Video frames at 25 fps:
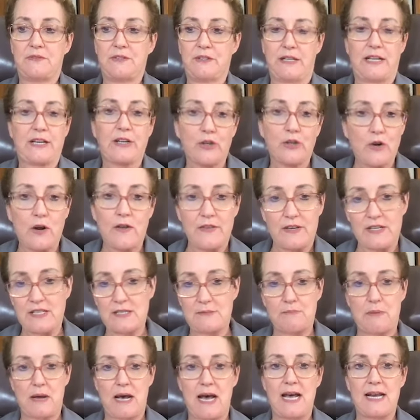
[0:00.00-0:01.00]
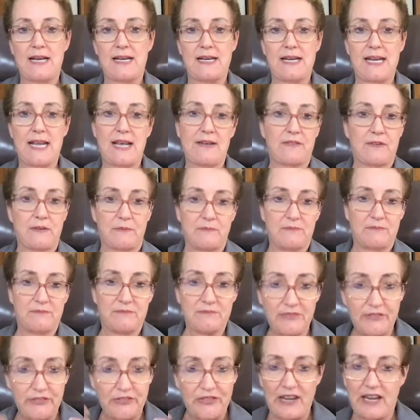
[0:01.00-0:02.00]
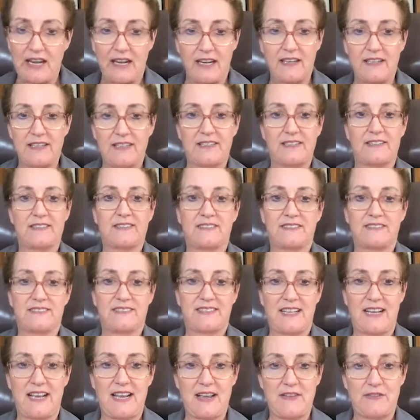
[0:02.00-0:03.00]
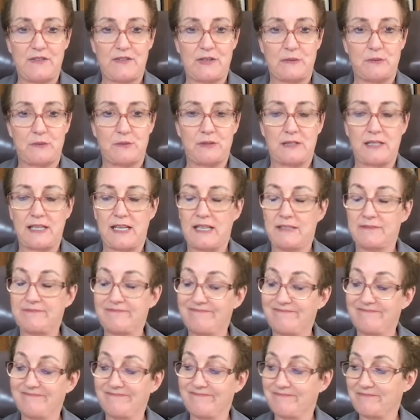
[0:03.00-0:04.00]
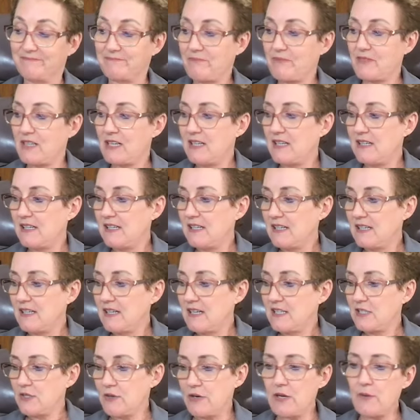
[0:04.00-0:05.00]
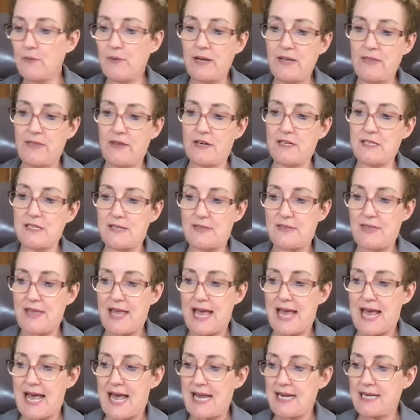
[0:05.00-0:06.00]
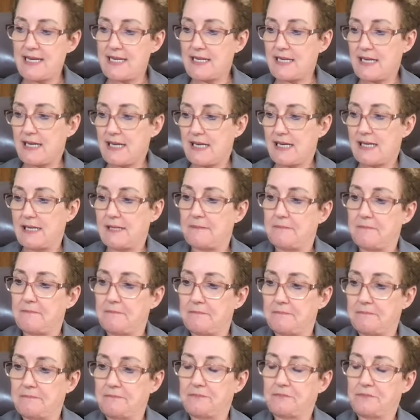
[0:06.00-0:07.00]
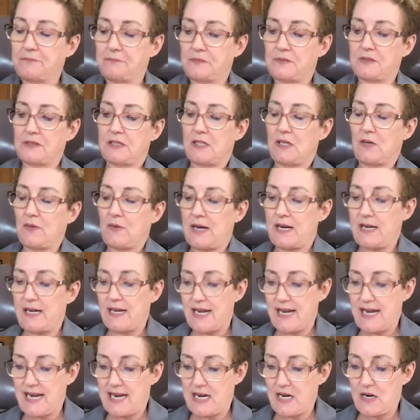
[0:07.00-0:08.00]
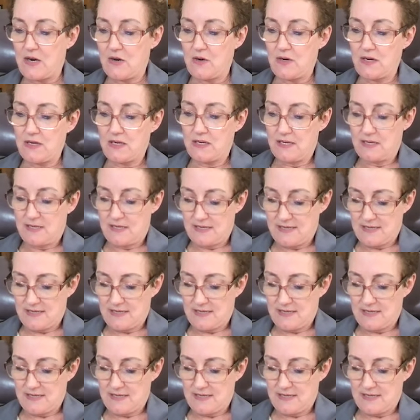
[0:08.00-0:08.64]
feel like you're on the spot and have to think. I have trouble with that. Mm-hmm. So anyway, there's that. All right, now,